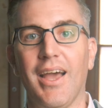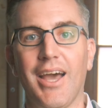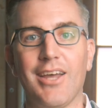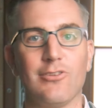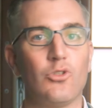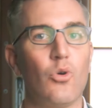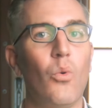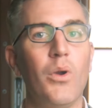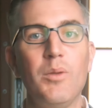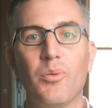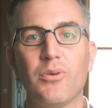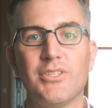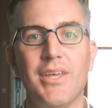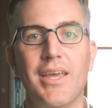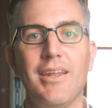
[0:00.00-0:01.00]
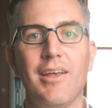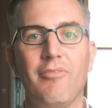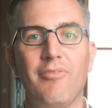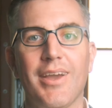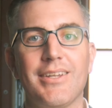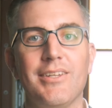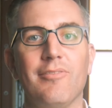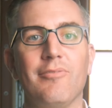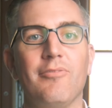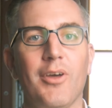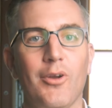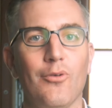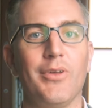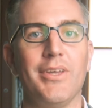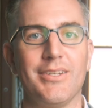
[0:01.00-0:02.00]
At a 20% effective
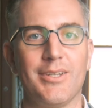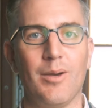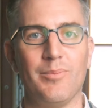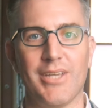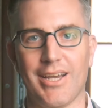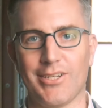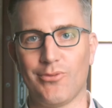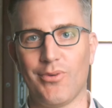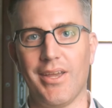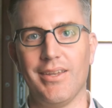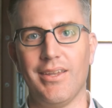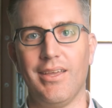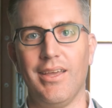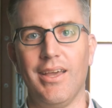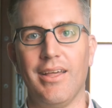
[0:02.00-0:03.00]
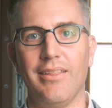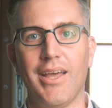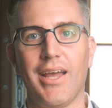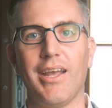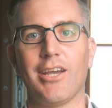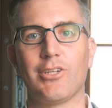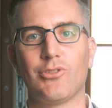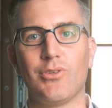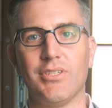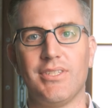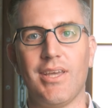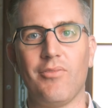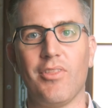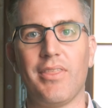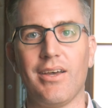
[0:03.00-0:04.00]
federal income tax rate, that extra
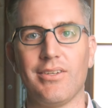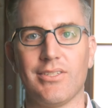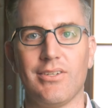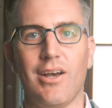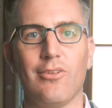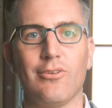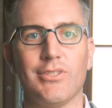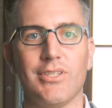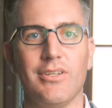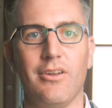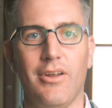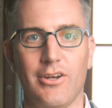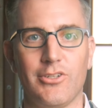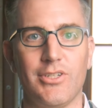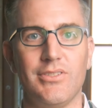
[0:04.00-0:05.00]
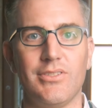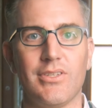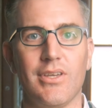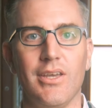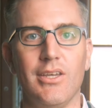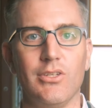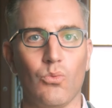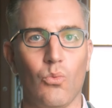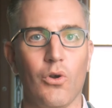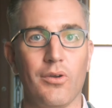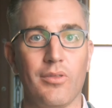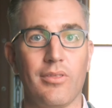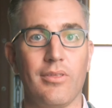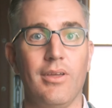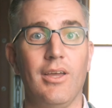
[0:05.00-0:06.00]
$7,000 in deductions is
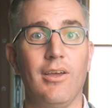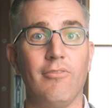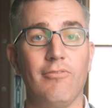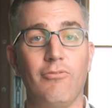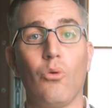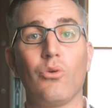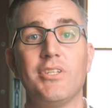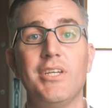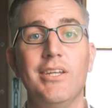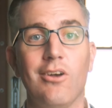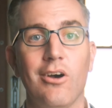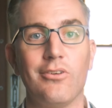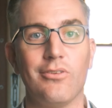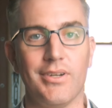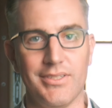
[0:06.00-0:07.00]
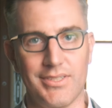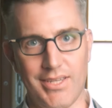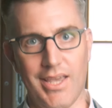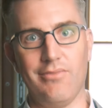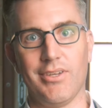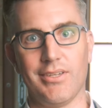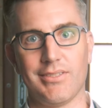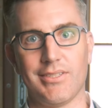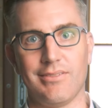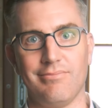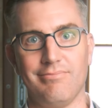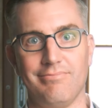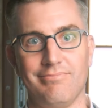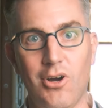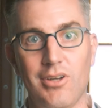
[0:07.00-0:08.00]
worth $1,400 in savings.
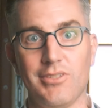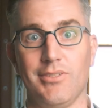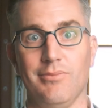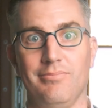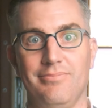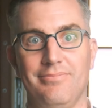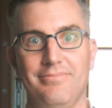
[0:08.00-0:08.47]
Awesome.